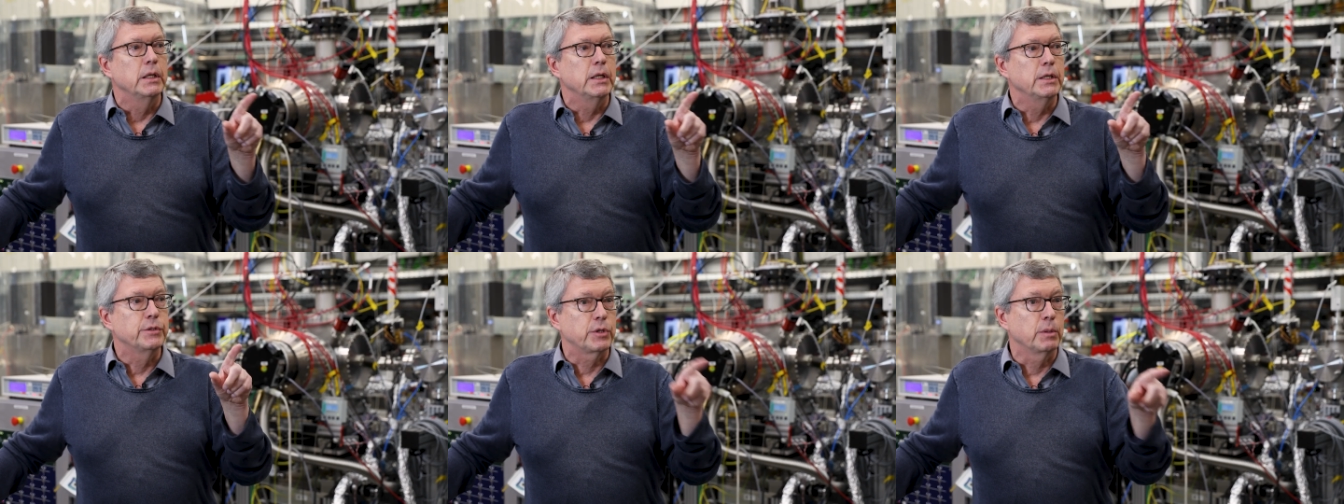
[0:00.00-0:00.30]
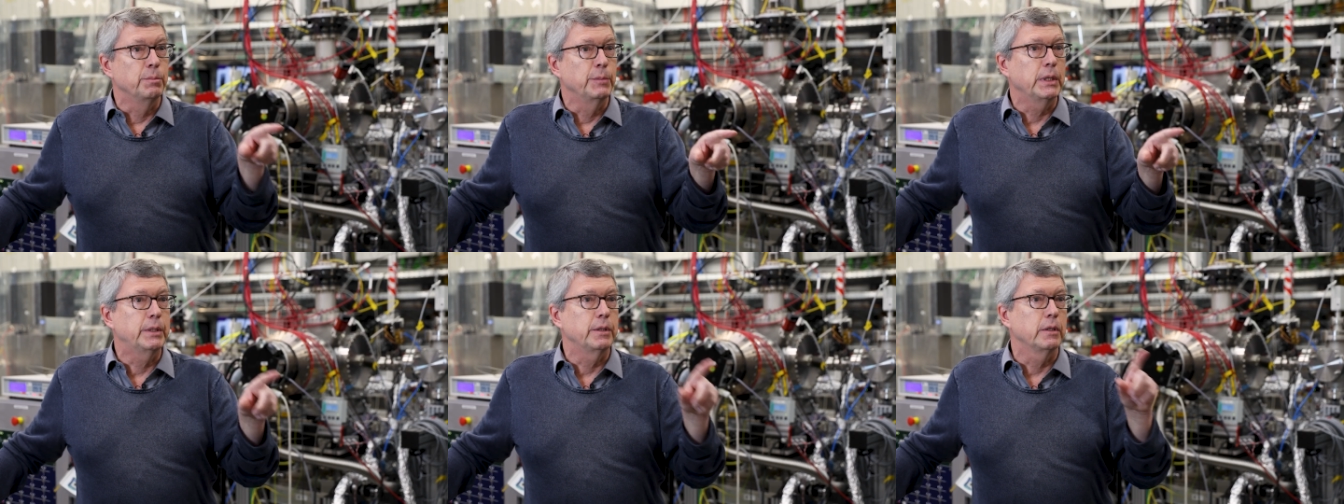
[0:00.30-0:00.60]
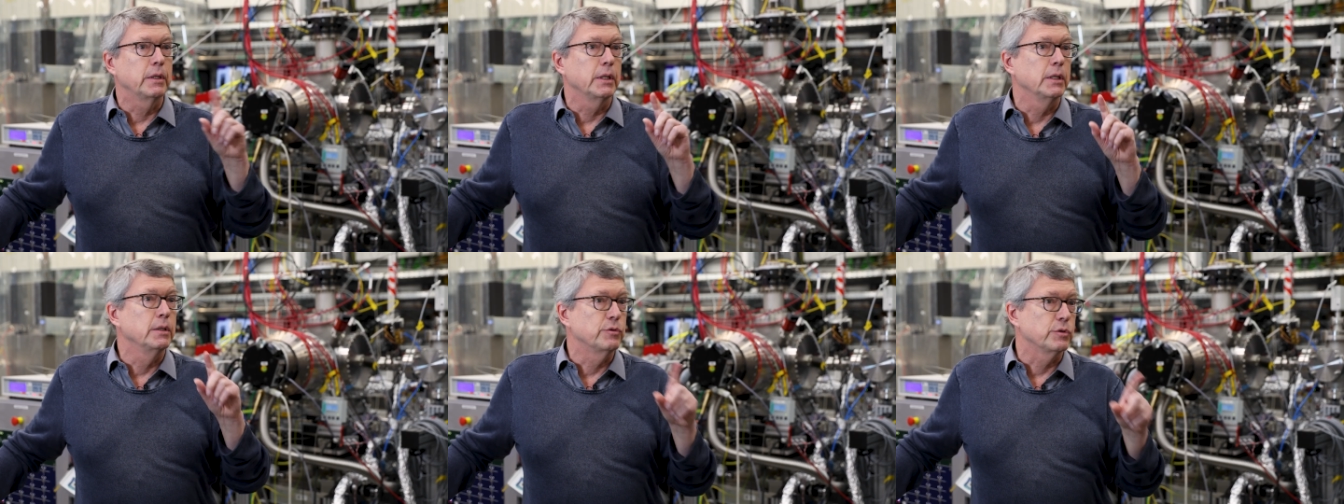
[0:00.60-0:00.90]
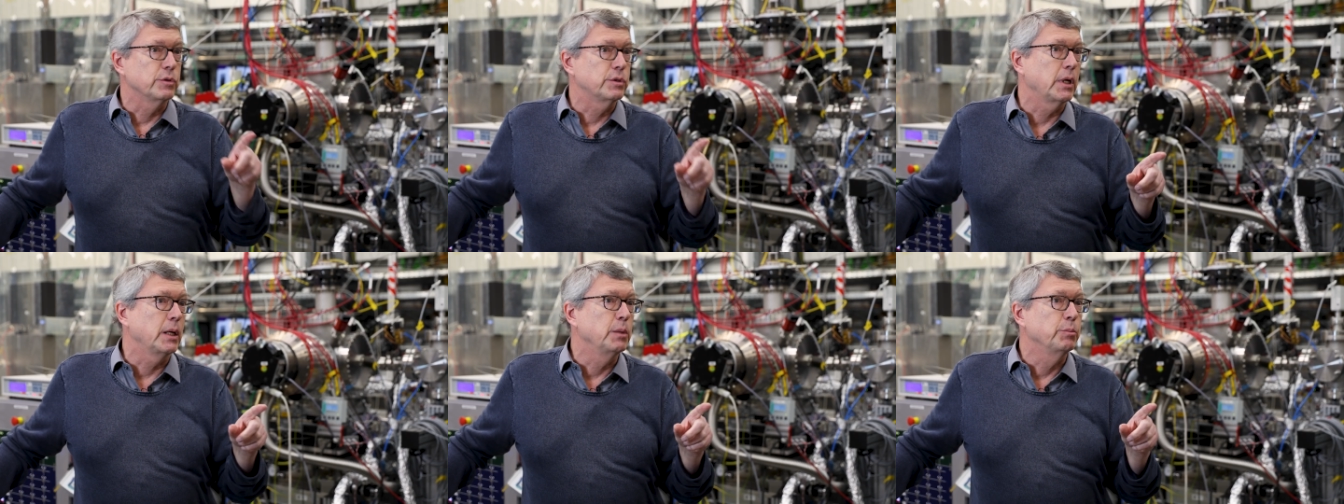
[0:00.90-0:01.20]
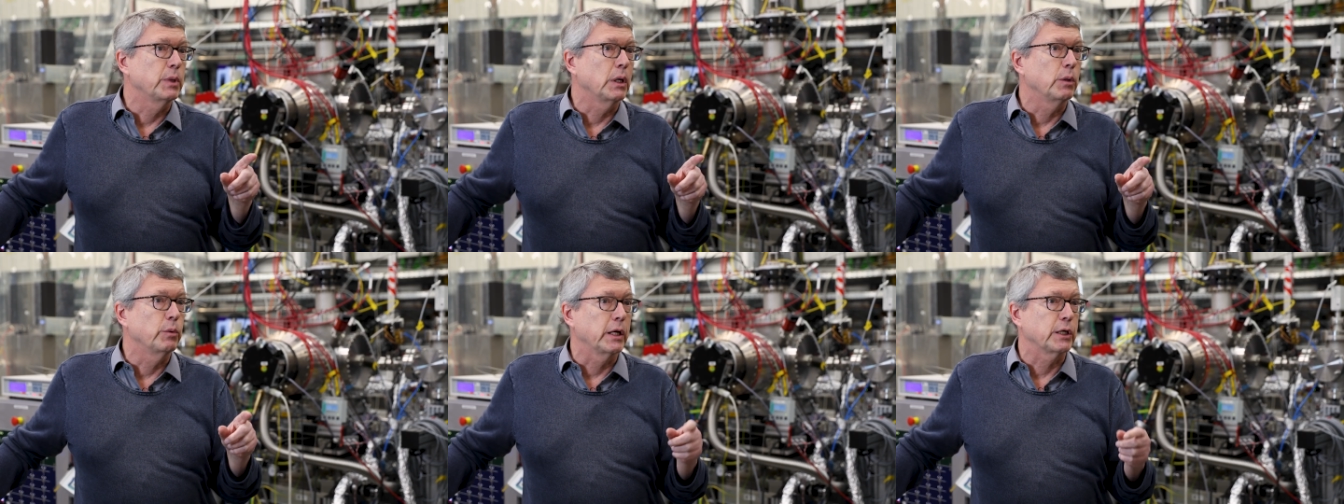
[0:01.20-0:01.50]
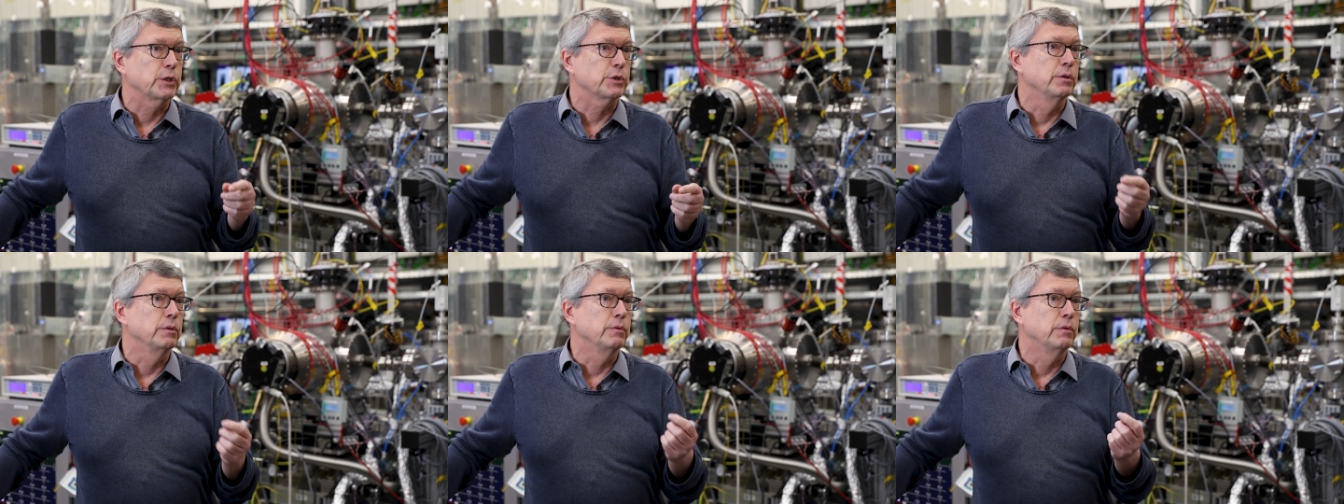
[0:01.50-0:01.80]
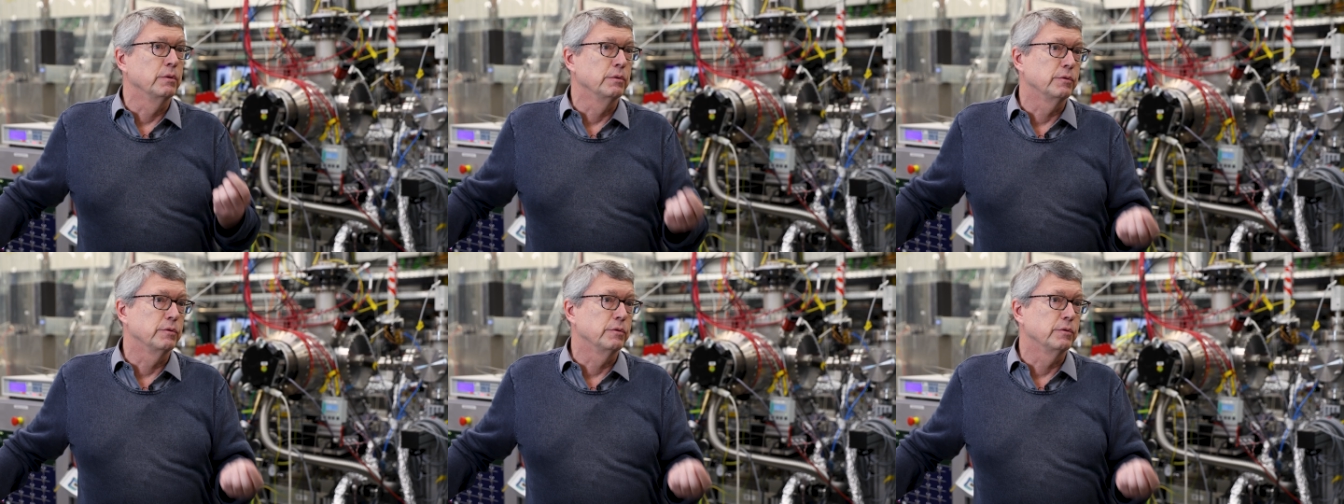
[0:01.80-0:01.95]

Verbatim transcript: is emitted in the same direction